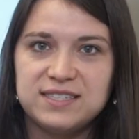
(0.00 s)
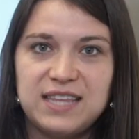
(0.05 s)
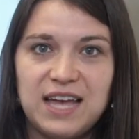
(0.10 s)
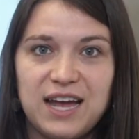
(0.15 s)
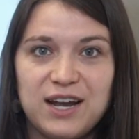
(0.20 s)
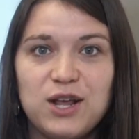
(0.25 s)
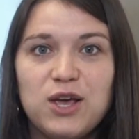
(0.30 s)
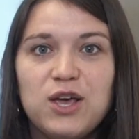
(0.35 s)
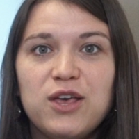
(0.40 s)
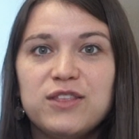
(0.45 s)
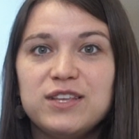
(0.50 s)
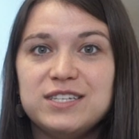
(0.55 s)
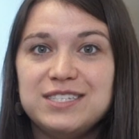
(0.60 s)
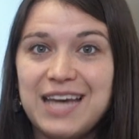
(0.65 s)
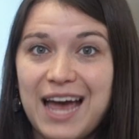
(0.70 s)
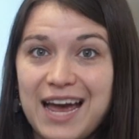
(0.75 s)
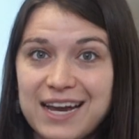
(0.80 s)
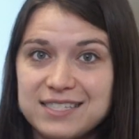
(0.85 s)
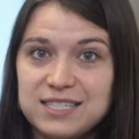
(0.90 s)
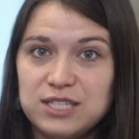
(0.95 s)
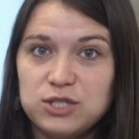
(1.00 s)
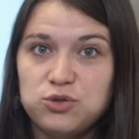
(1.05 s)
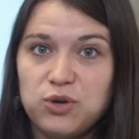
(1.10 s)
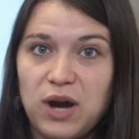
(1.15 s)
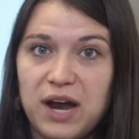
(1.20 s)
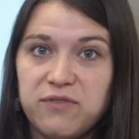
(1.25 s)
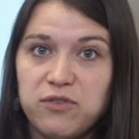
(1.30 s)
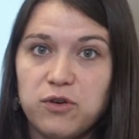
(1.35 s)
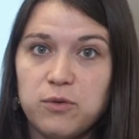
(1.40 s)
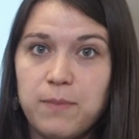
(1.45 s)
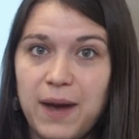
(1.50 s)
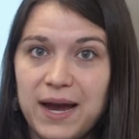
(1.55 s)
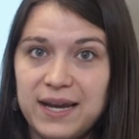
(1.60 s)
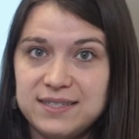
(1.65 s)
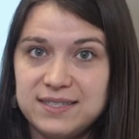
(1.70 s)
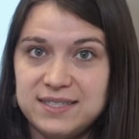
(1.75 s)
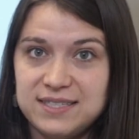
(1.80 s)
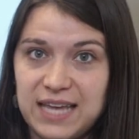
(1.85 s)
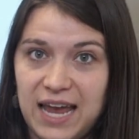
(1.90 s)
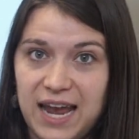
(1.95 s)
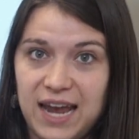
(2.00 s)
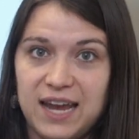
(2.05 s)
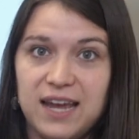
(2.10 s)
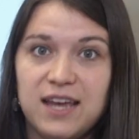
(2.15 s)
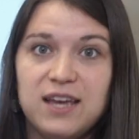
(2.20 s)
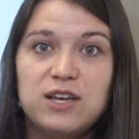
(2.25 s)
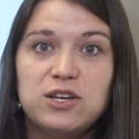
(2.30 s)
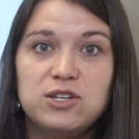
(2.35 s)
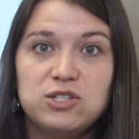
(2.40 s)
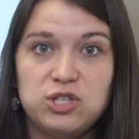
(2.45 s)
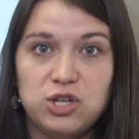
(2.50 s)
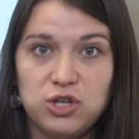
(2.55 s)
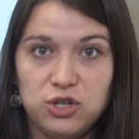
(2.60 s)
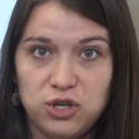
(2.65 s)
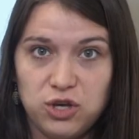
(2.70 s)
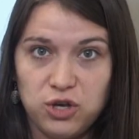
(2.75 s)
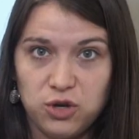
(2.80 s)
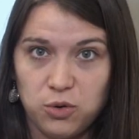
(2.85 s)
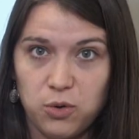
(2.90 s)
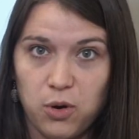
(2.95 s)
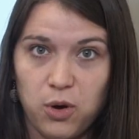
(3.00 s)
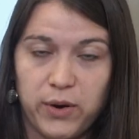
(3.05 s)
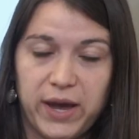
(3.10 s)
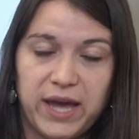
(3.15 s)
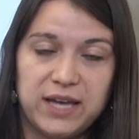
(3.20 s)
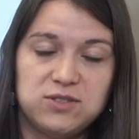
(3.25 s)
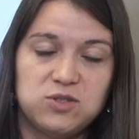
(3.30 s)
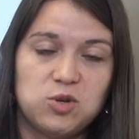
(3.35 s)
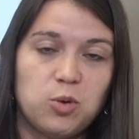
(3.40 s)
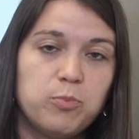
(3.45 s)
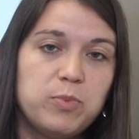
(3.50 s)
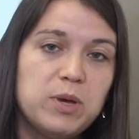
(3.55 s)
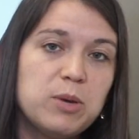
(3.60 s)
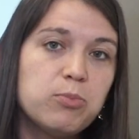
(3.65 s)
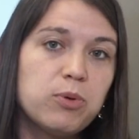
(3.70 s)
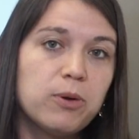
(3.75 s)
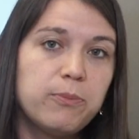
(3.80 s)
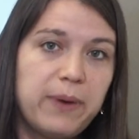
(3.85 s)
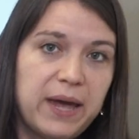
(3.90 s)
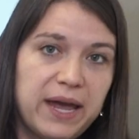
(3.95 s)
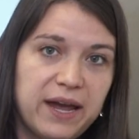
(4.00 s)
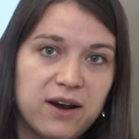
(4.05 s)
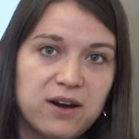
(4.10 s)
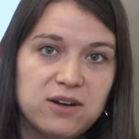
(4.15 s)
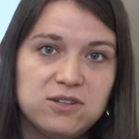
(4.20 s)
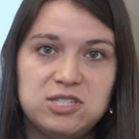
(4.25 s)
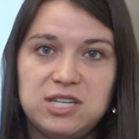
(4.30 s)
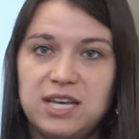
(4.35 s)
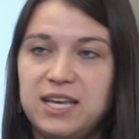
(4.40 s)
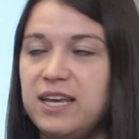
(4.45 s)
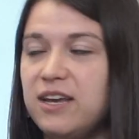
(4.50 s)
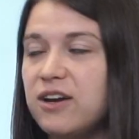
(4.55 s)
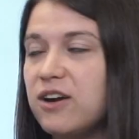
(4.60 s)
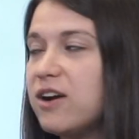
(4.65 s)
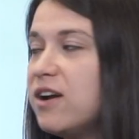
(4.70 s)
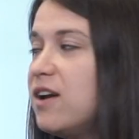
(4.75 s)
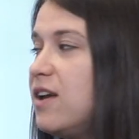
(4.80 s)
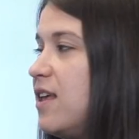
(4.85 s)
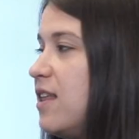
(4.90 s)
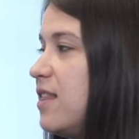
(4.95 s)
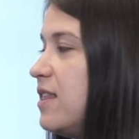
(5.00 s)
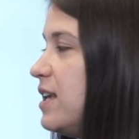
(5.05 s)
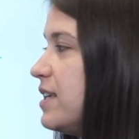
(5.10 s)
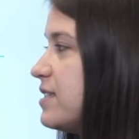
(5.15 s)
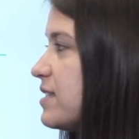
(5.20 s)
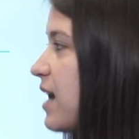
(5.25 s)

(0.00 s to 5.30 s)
that the taxi driver might say to you? Okay, so be prepared to hear these